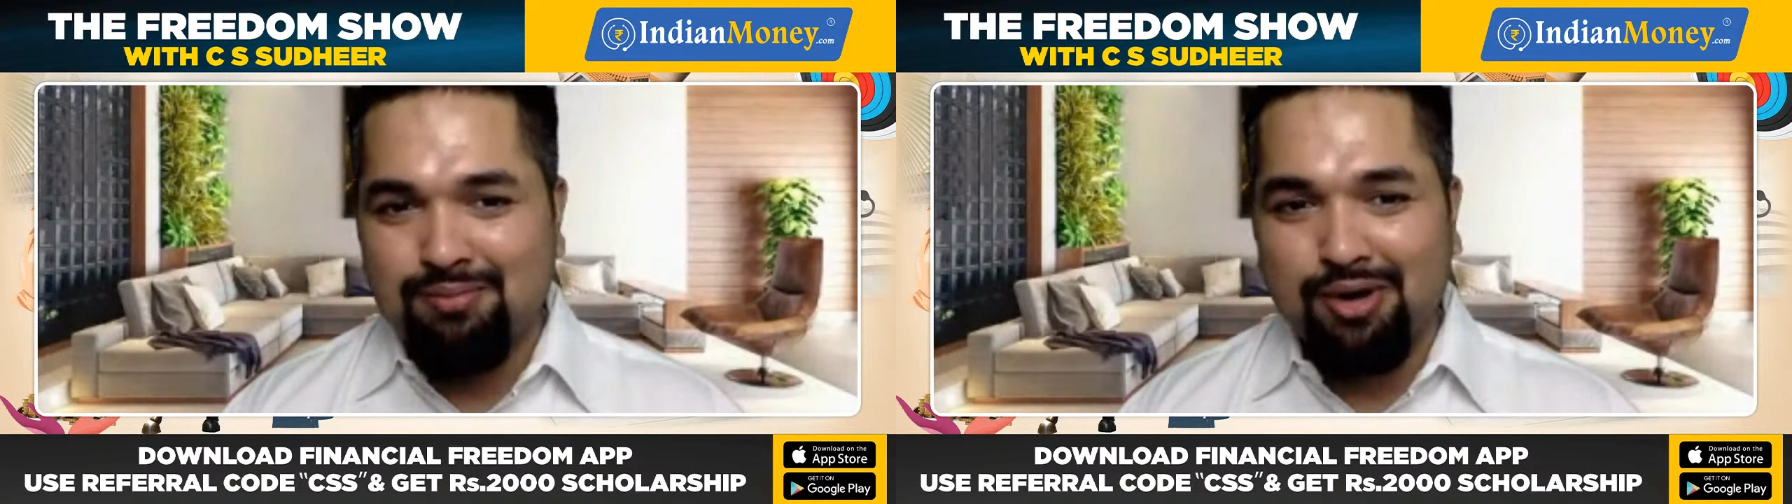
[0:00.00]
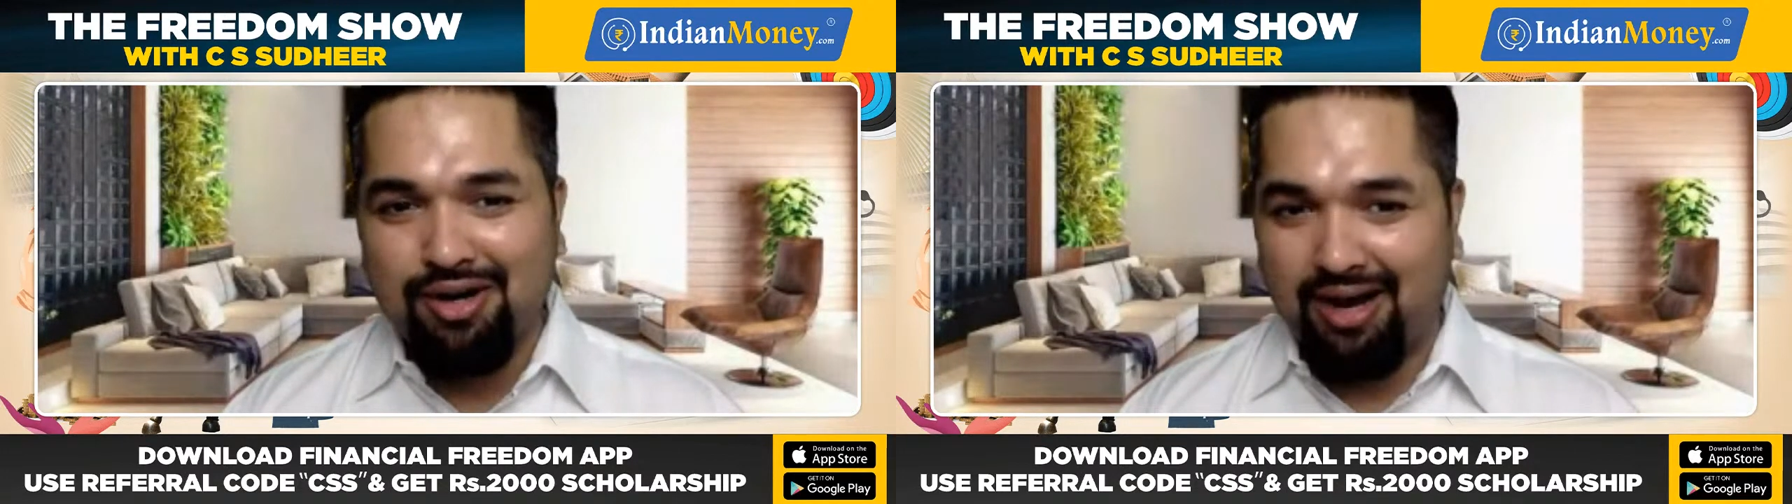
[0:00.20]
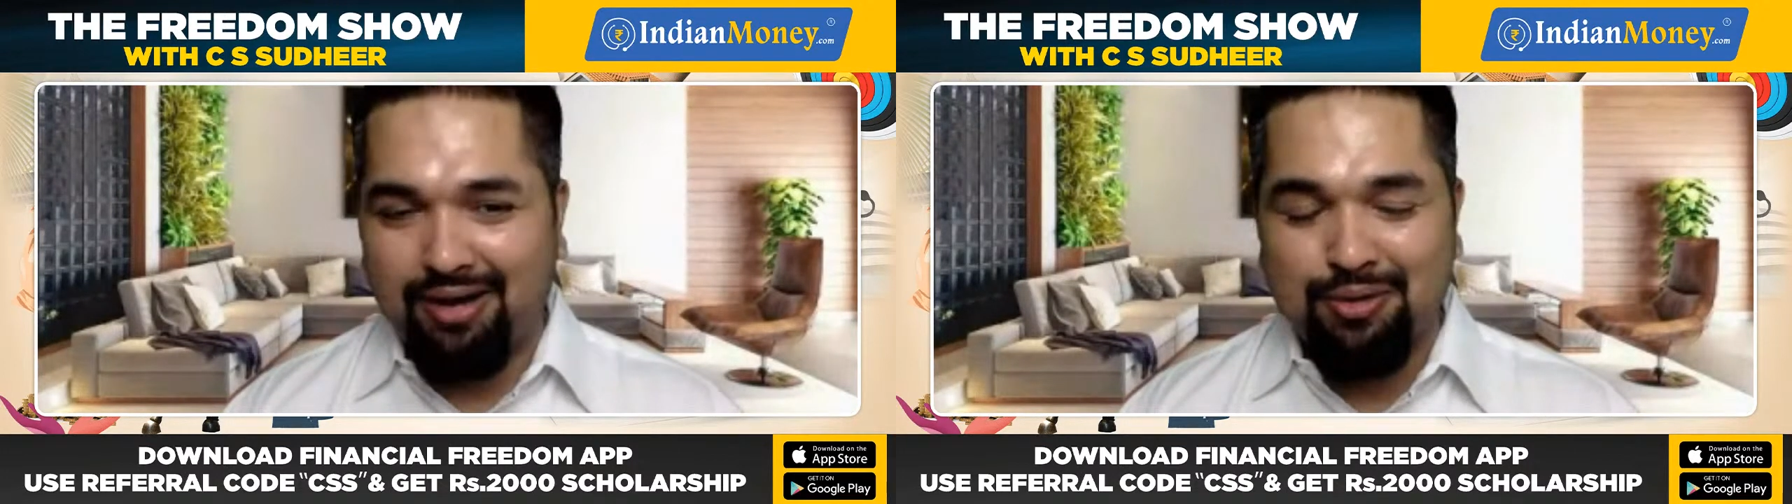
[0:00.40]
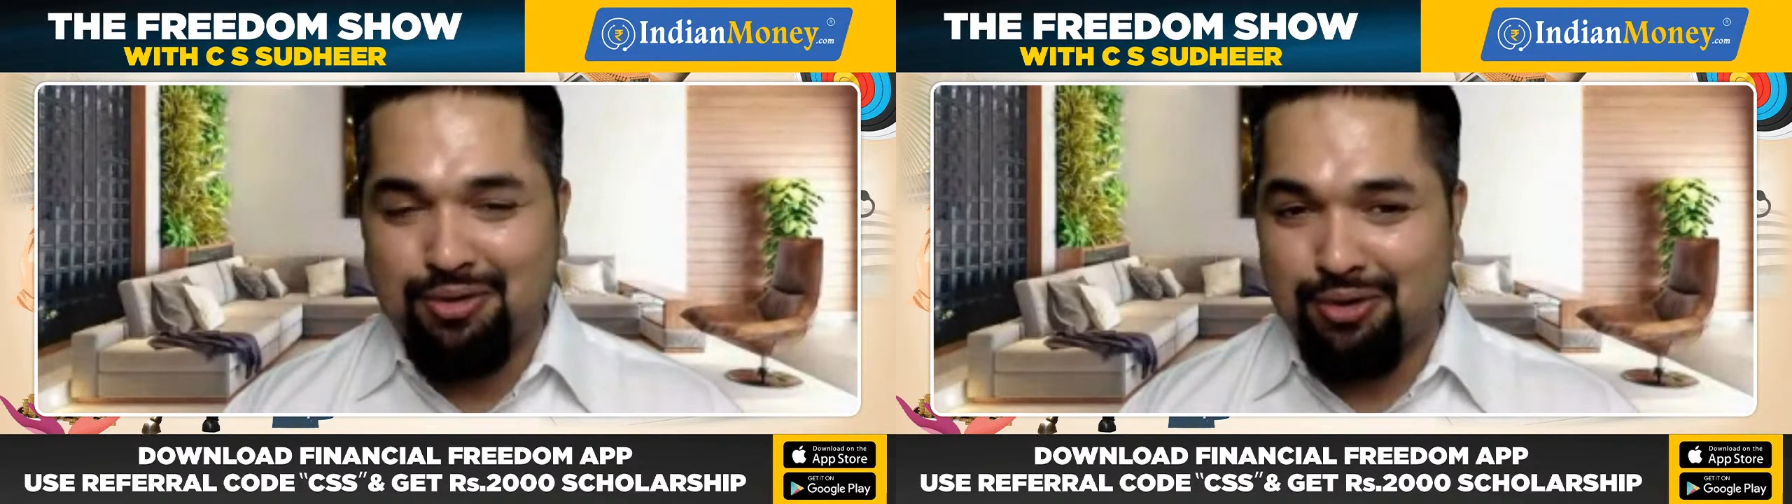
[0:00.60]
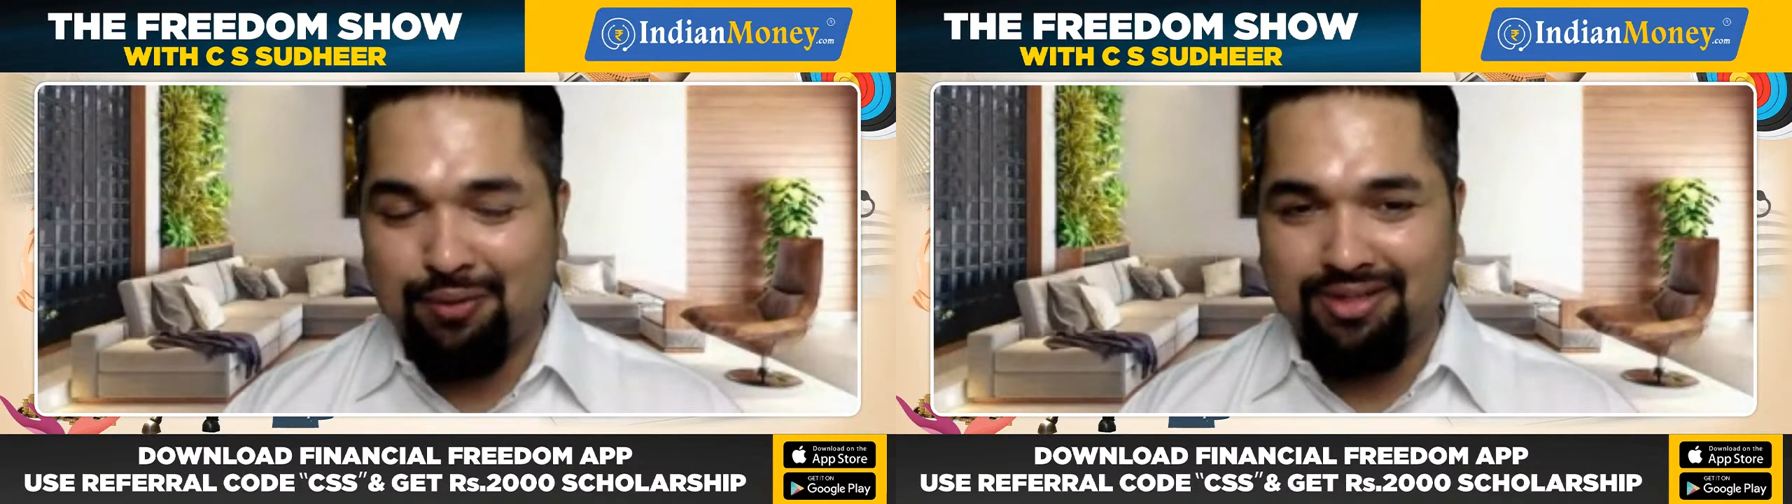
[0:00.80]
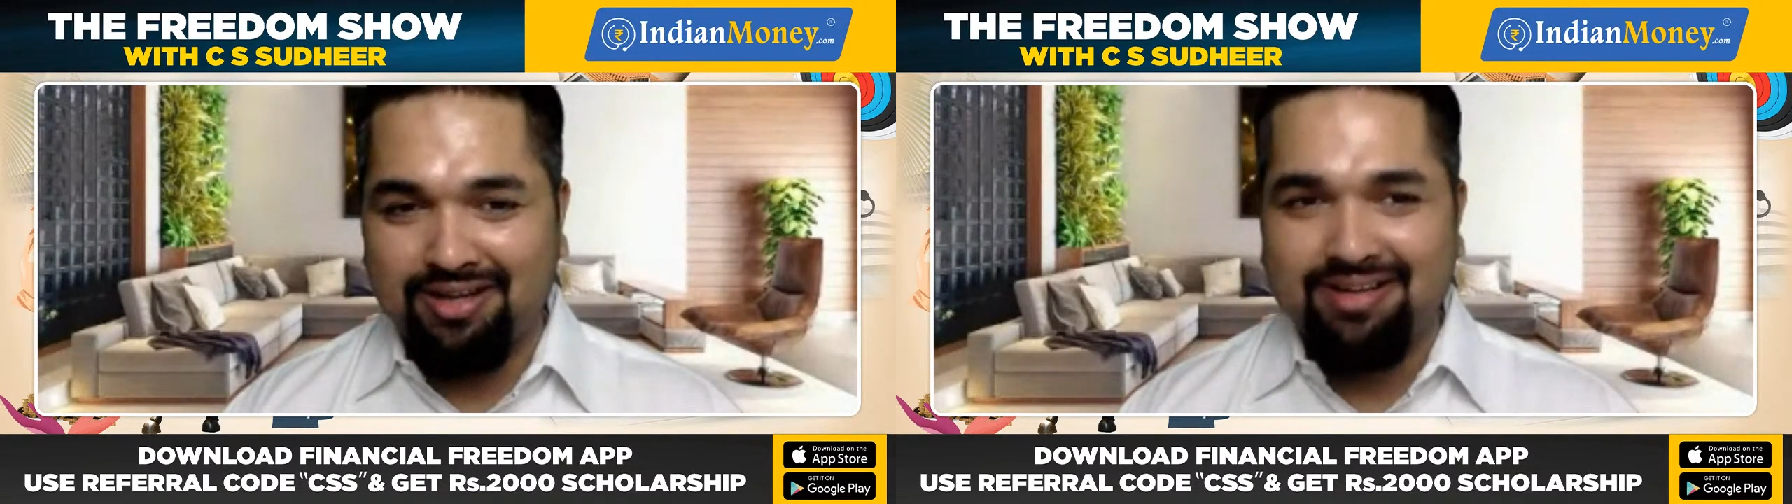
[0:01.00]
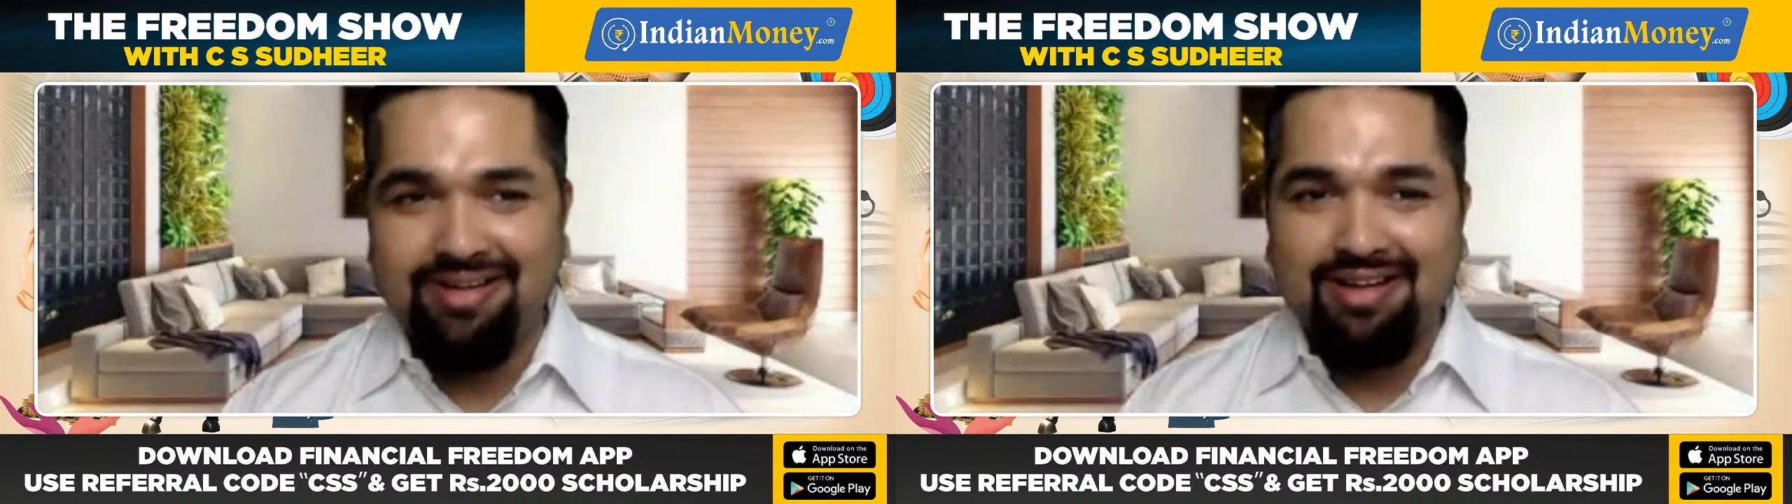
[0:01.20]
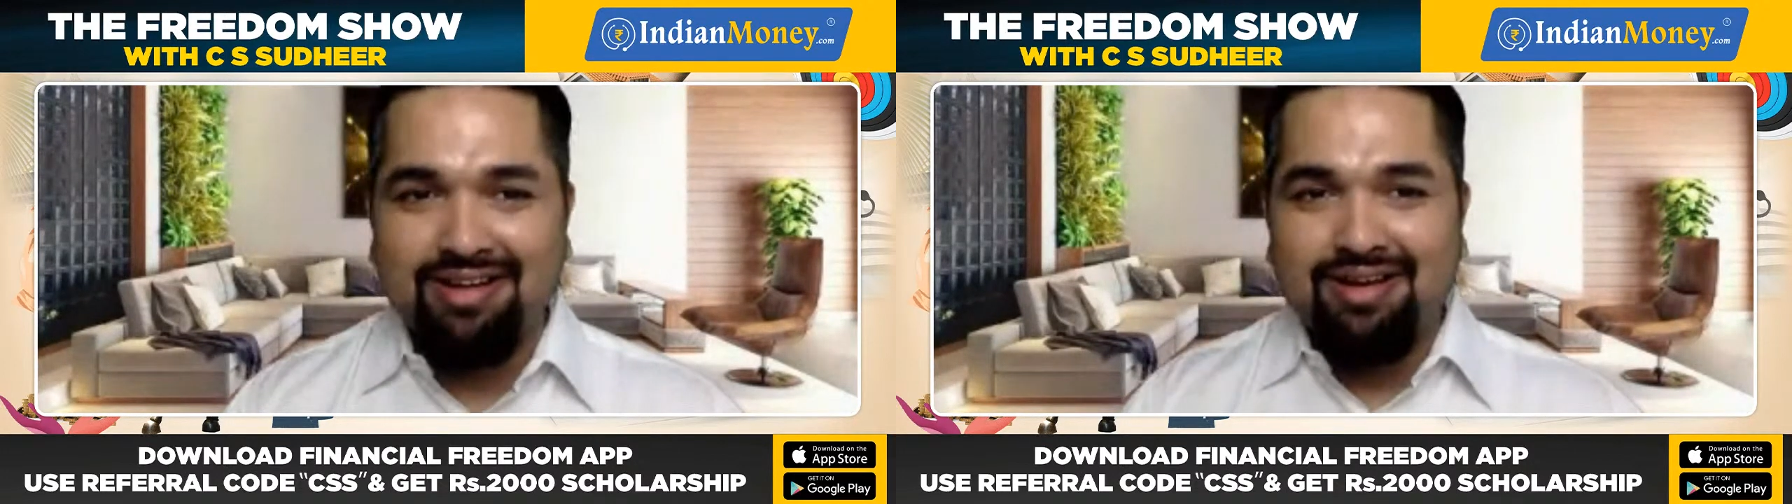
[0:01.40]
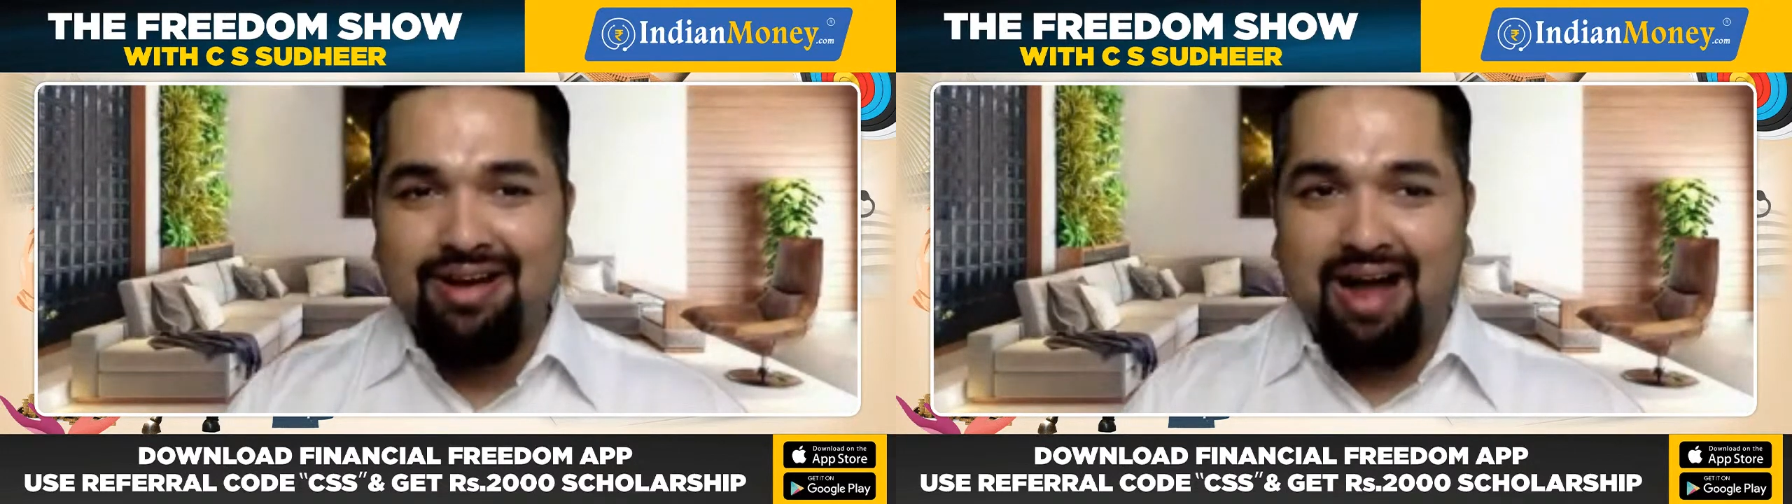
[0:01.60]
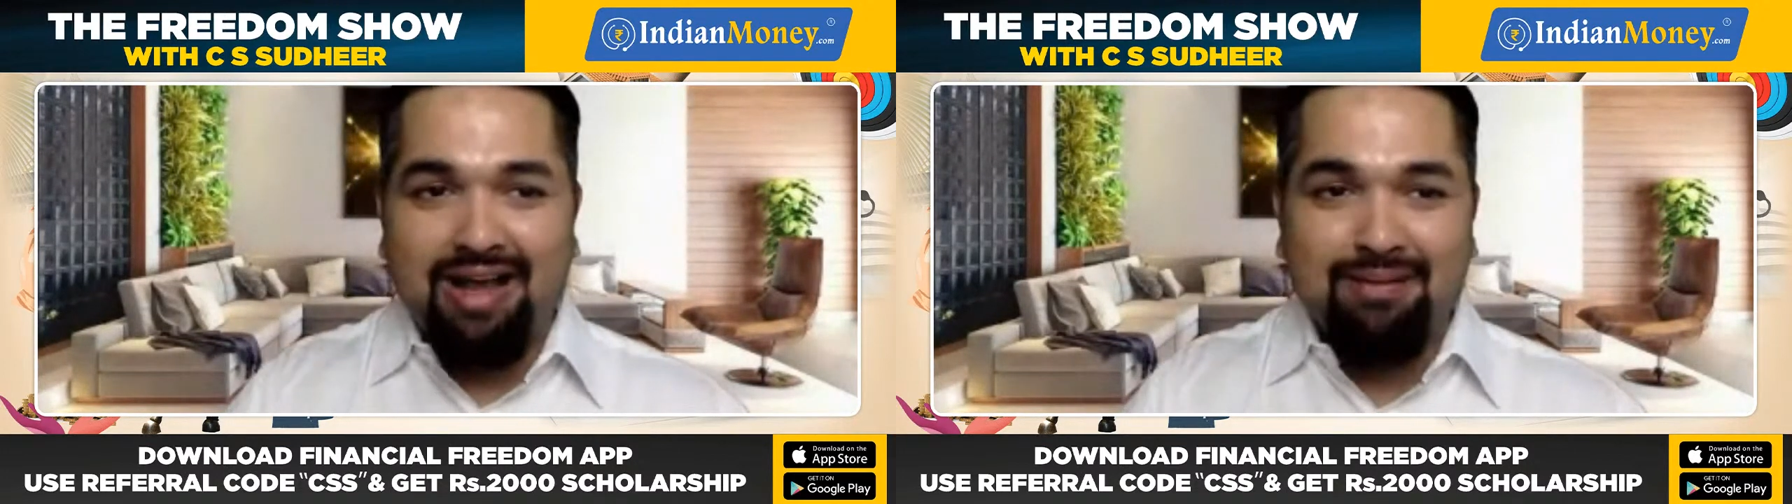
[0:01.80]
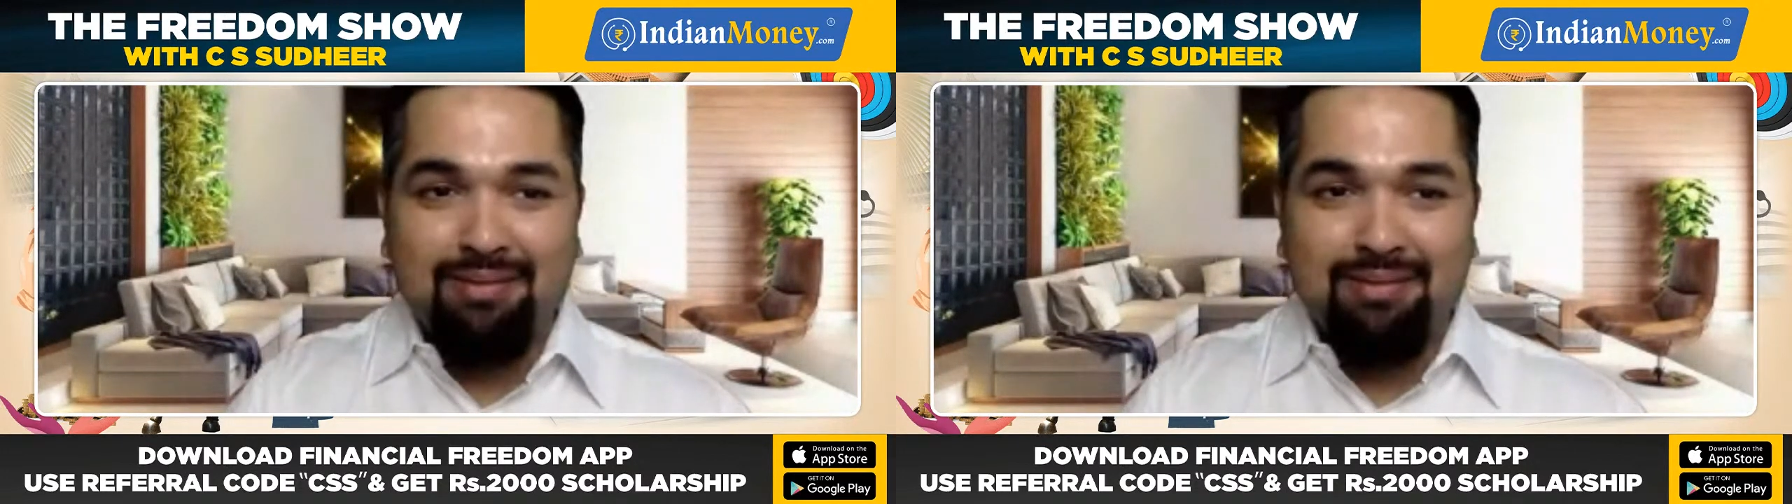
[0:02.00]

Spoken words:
I don't know whether I'll be able